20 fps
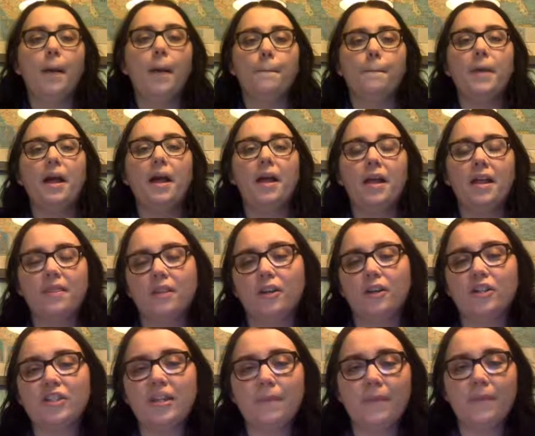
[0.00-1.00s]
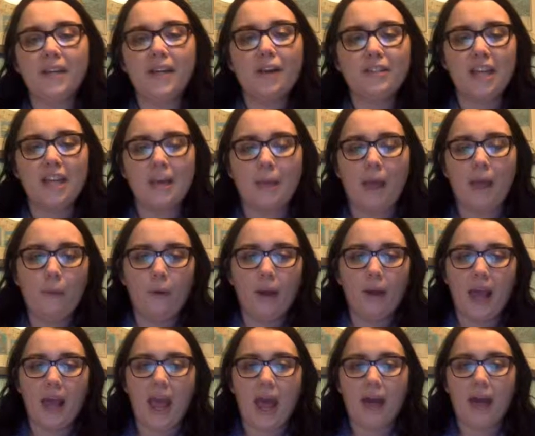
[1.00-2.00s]
But there's something else I might want
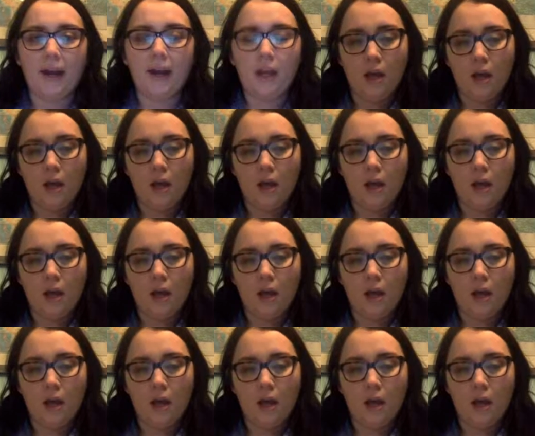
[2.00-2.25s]
to add.